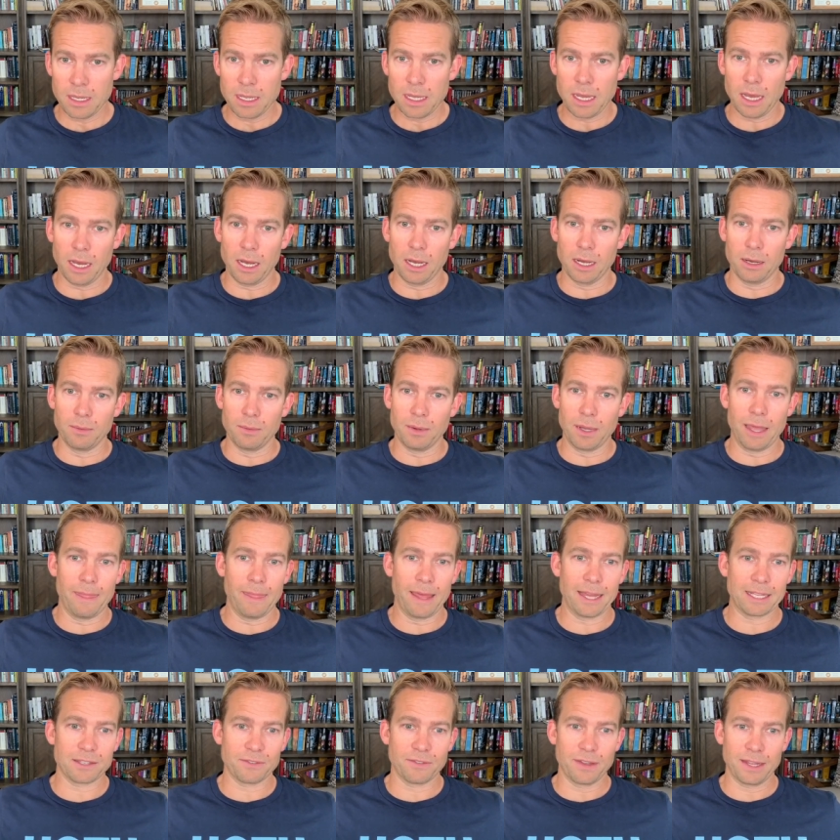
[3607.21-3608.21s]
And
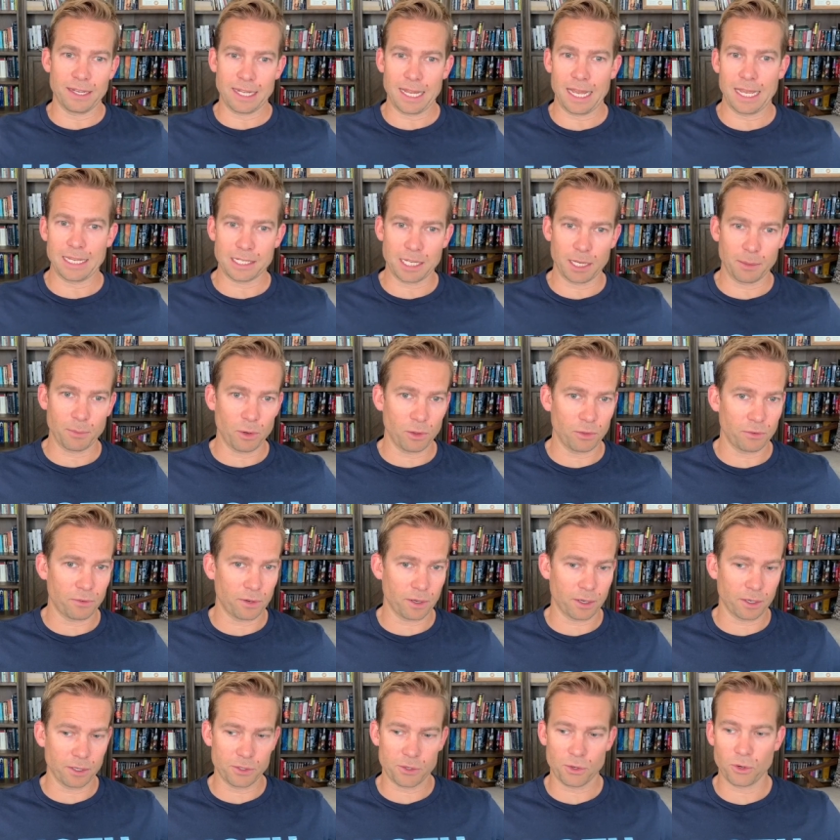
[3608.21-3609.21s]
that's fantastic, both for
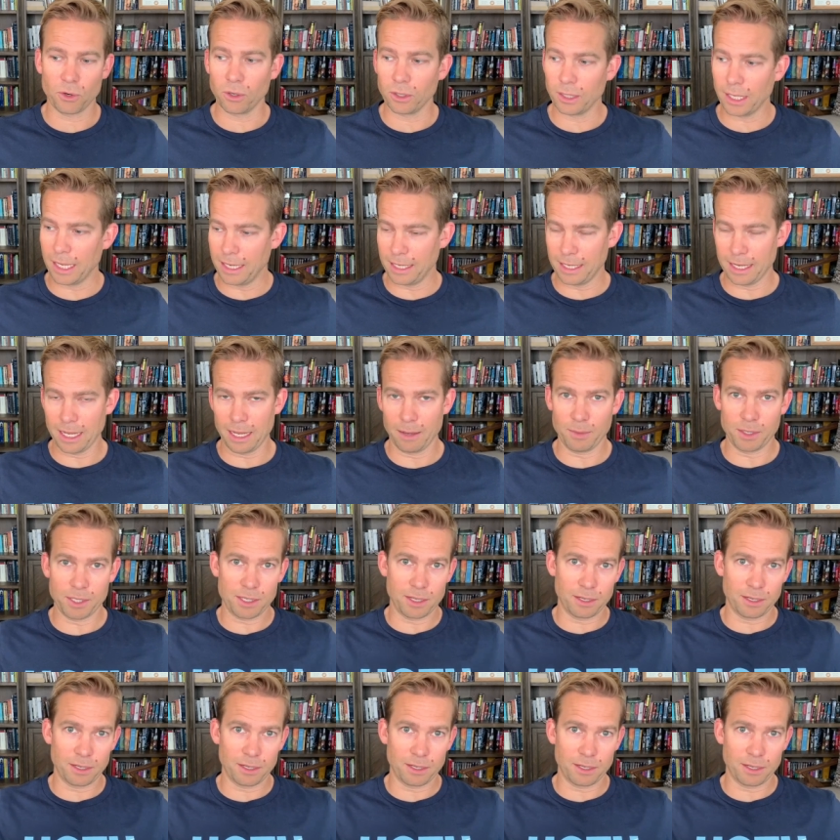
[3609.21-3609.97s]
control and damage.